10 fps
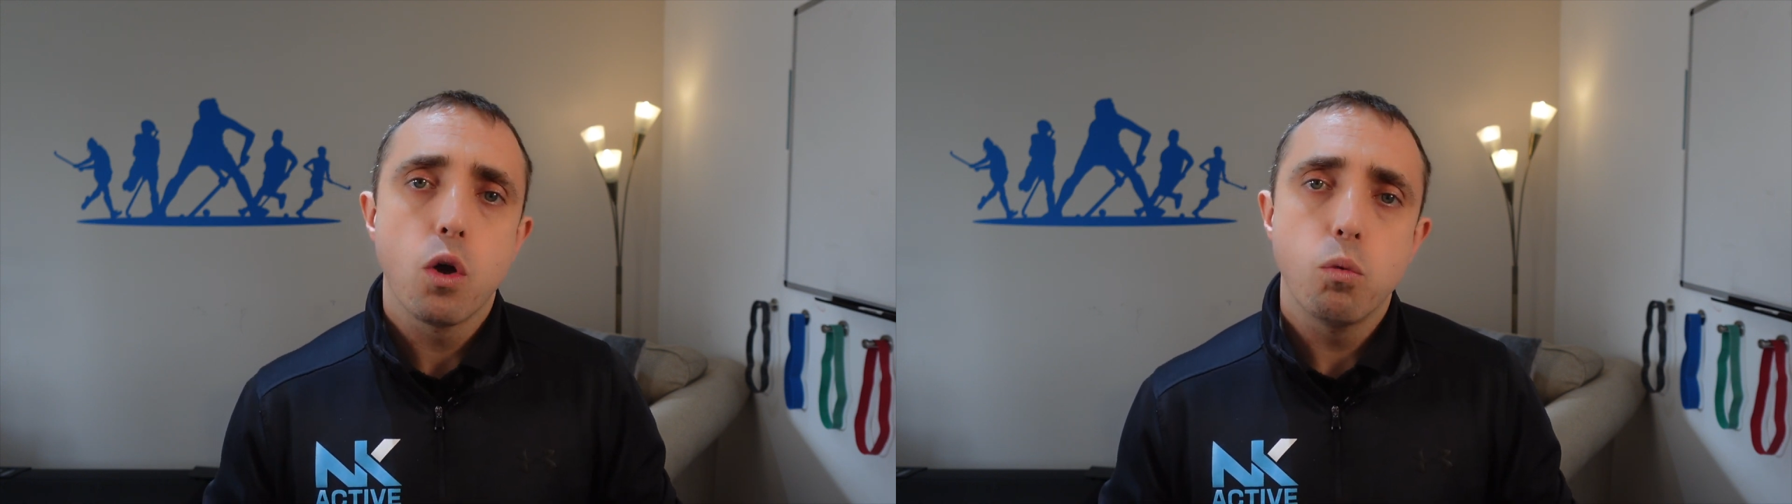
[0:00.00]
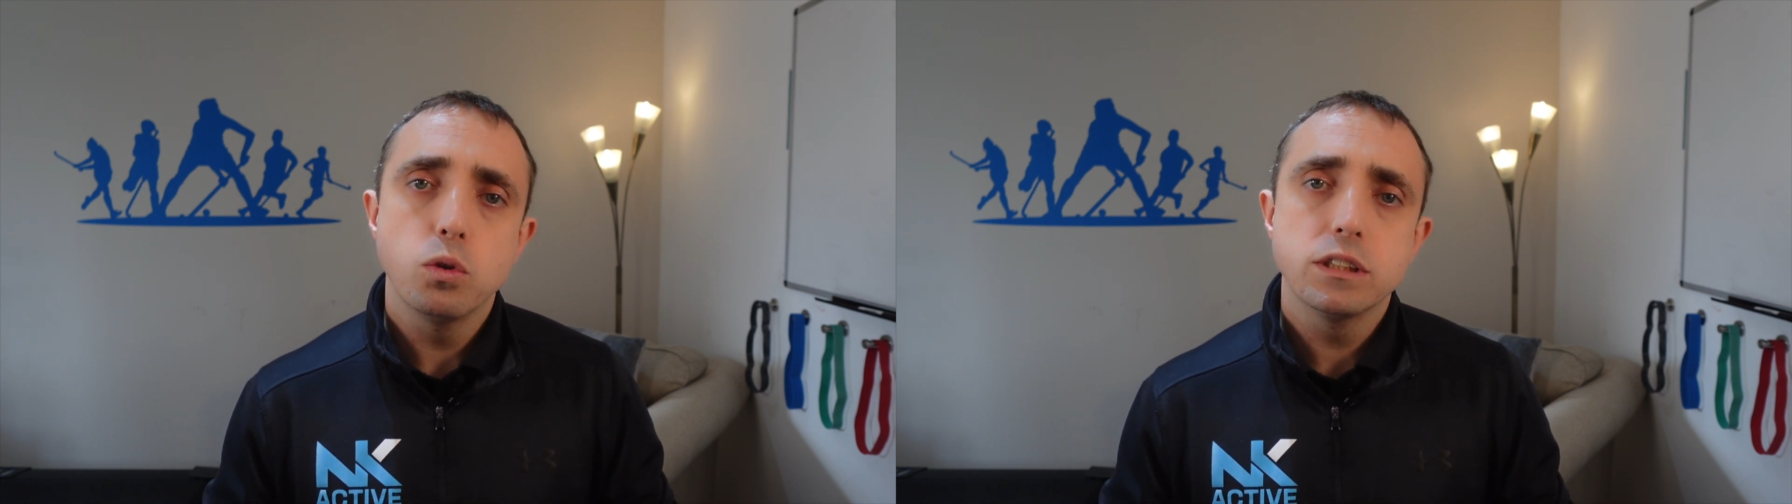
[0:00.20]

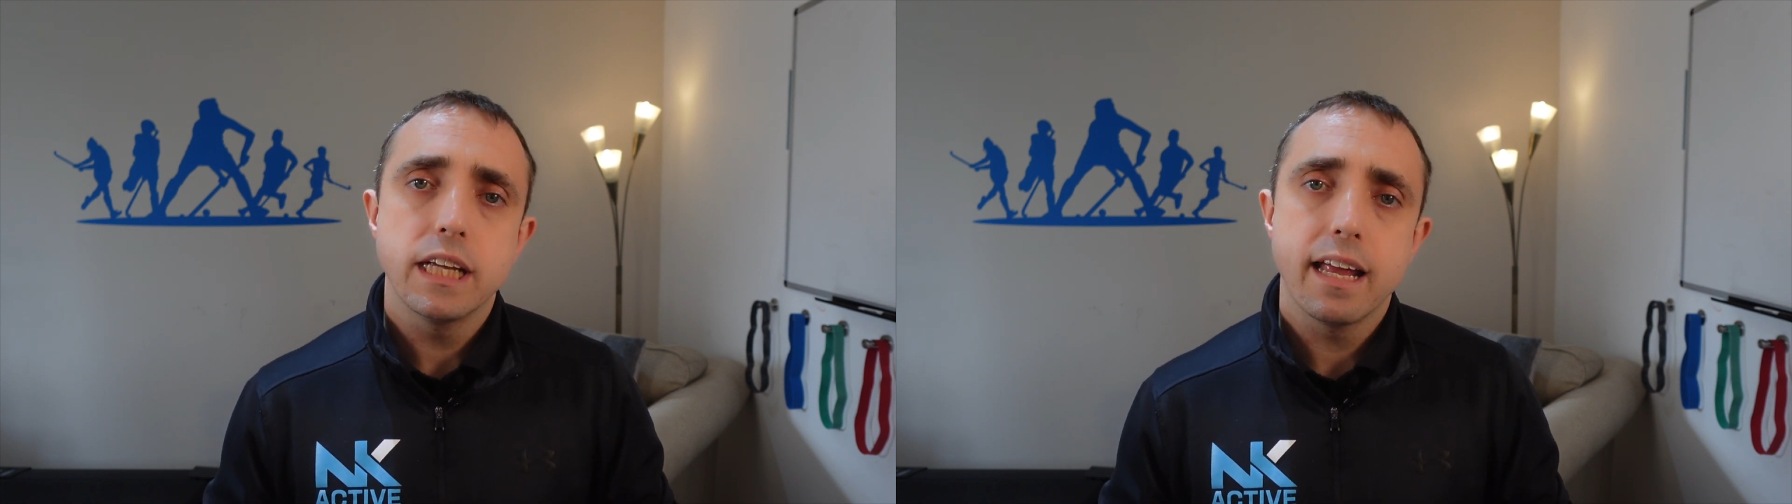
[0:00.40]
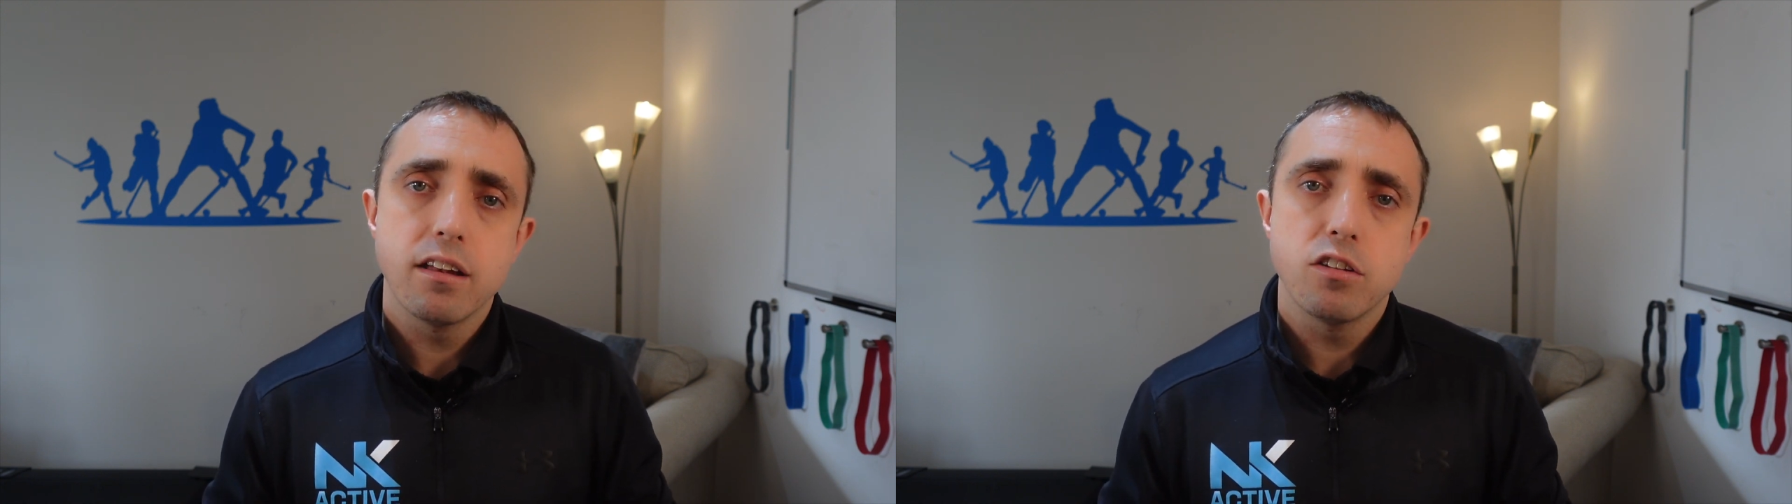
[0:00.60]
will
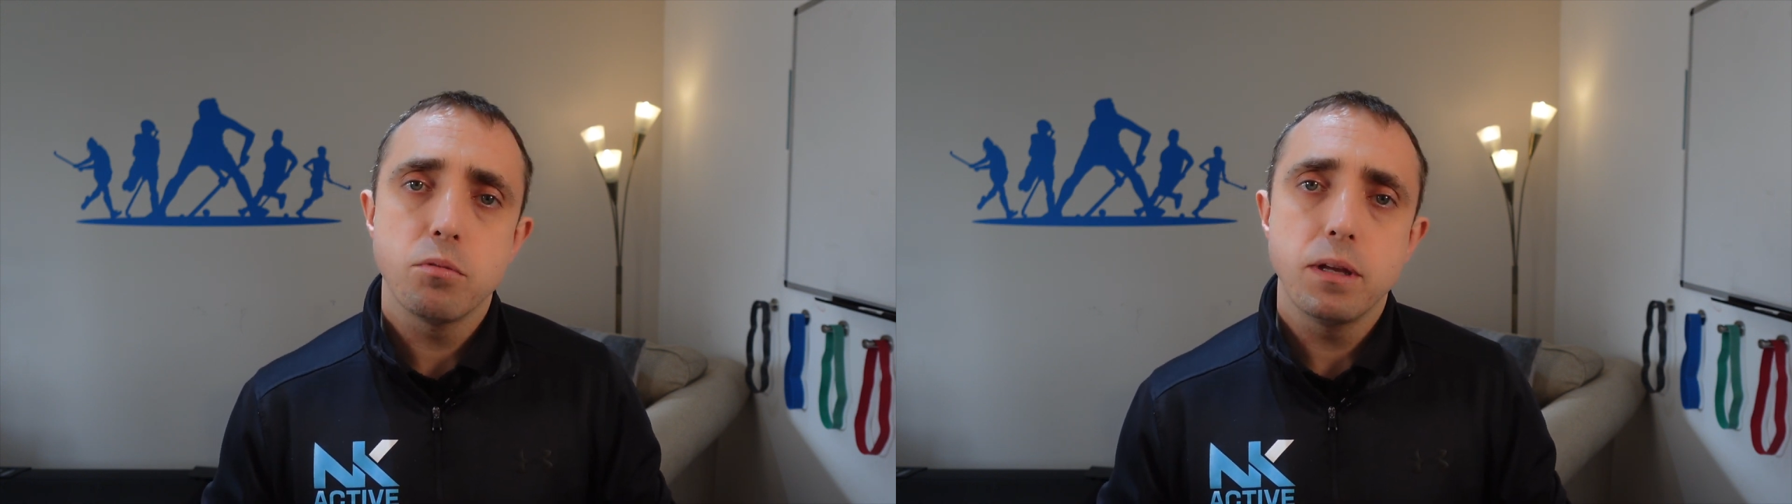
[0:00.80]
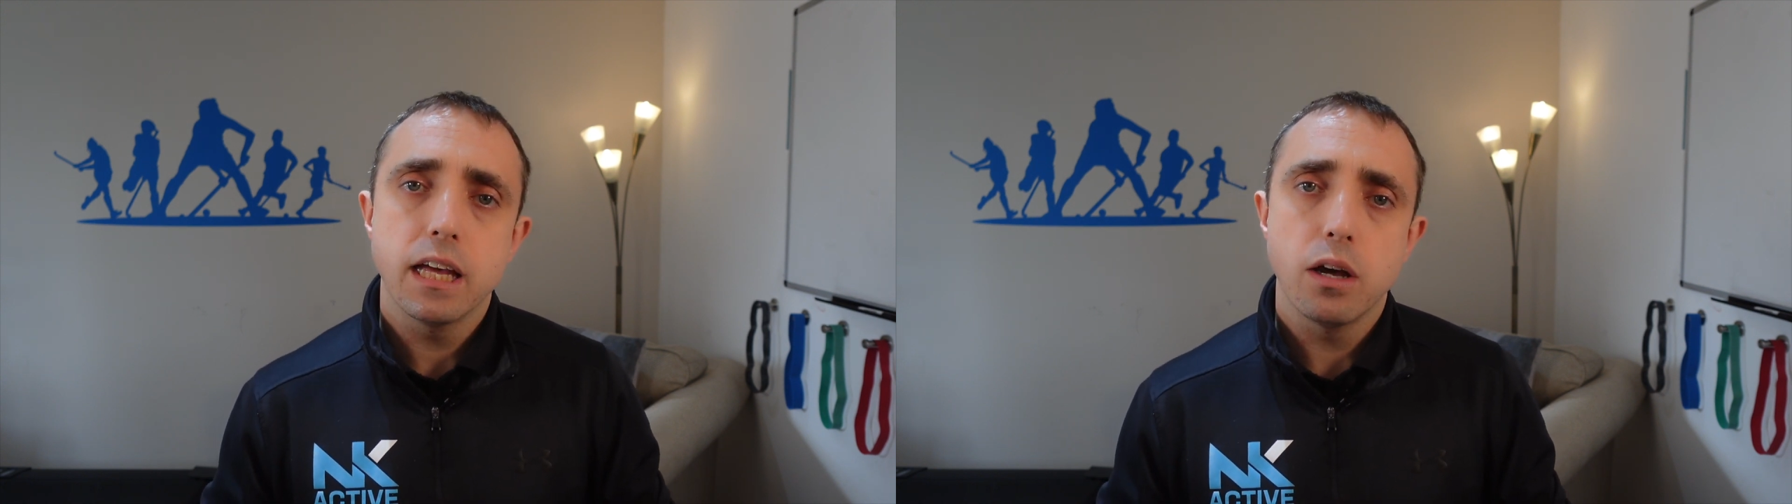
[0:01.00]
tend to
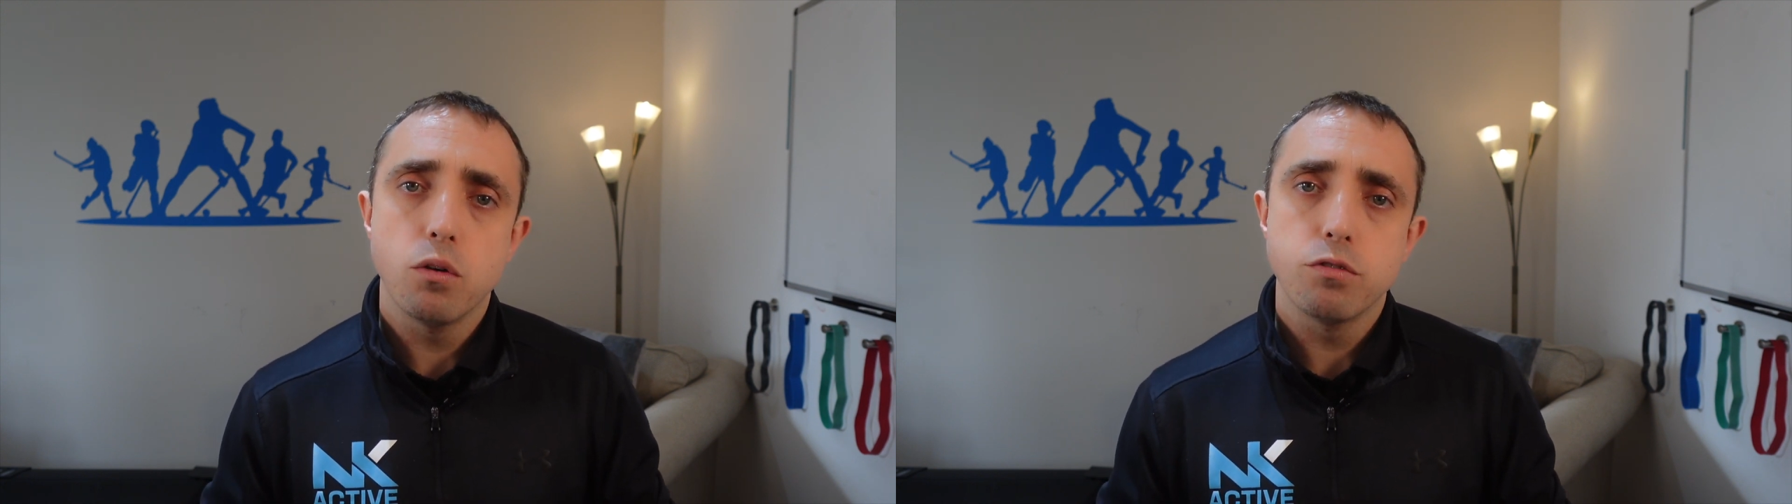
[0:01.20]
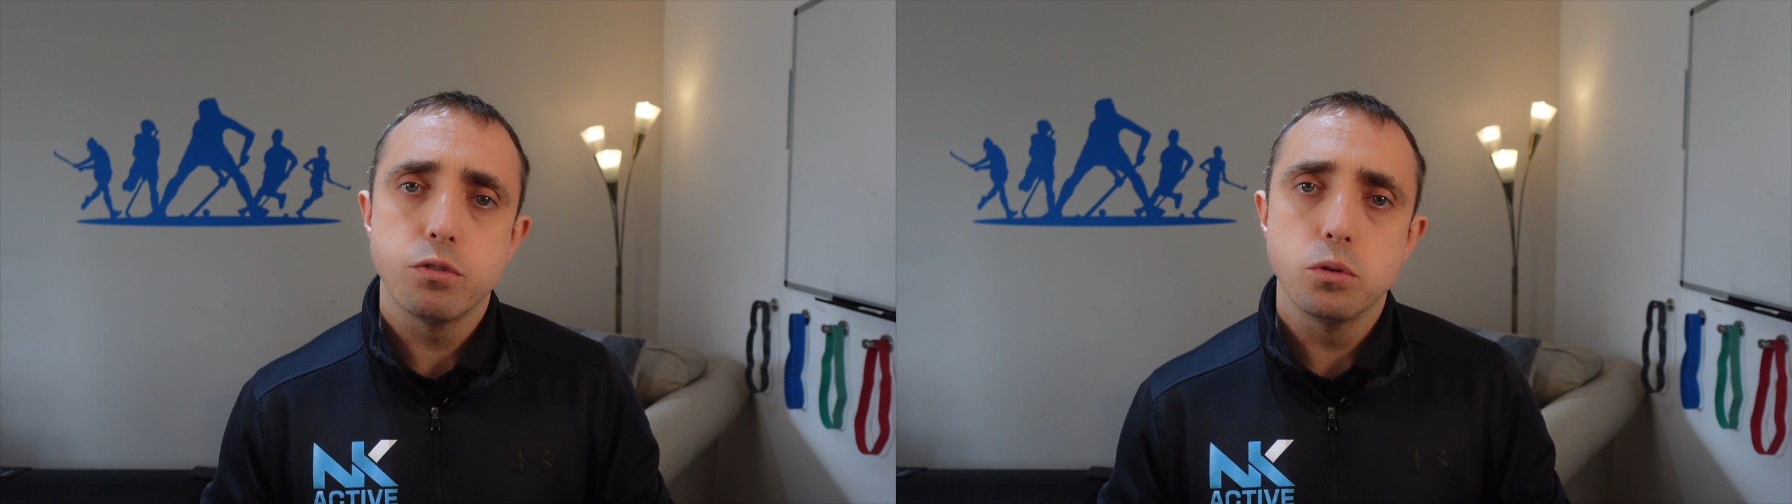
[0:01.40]
be
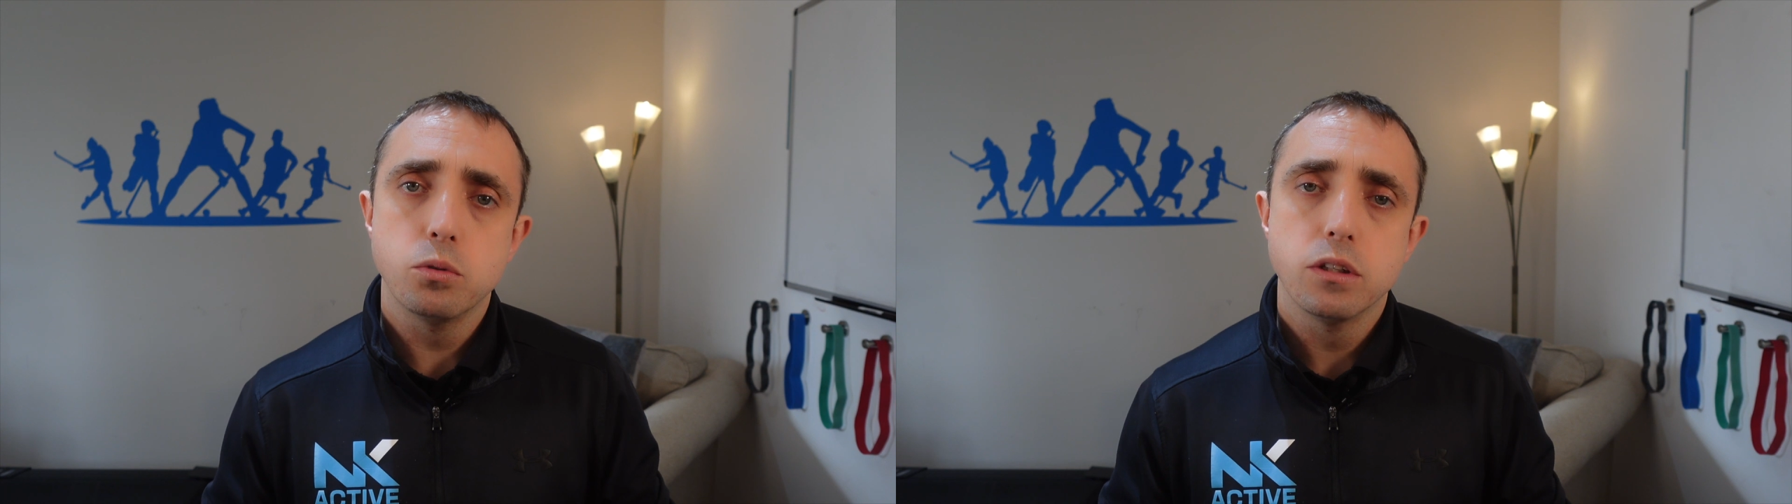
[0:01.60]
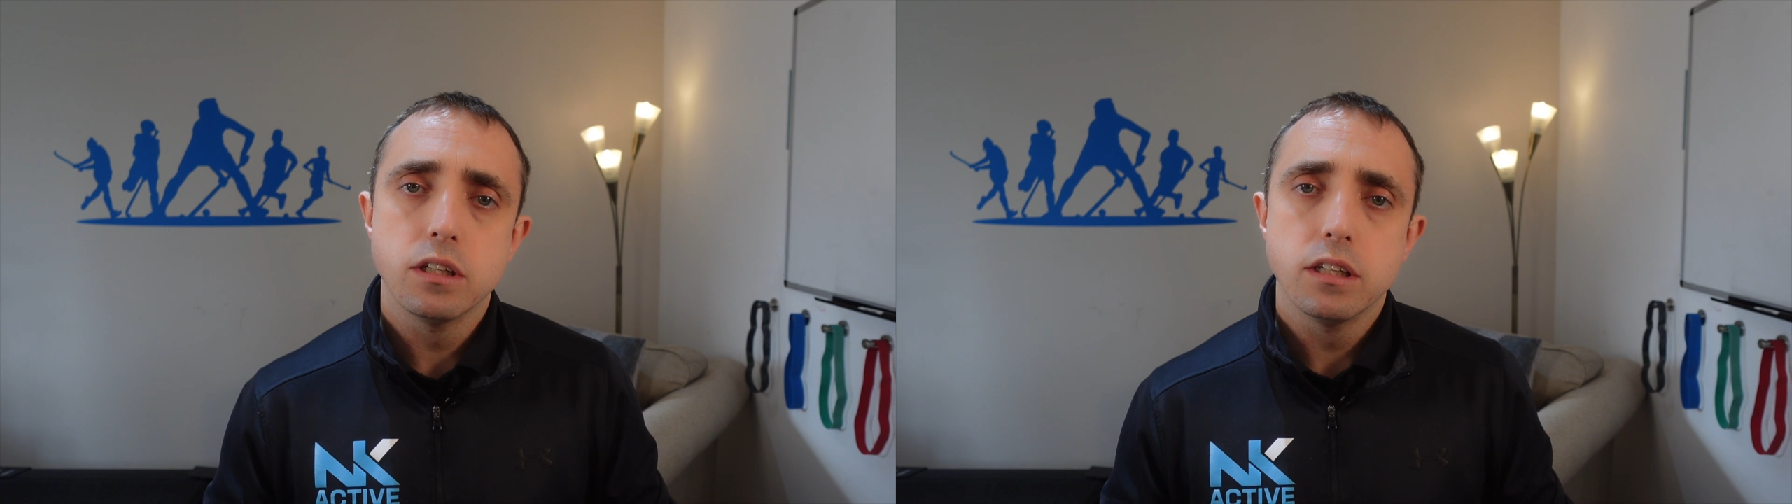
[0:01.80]
helpful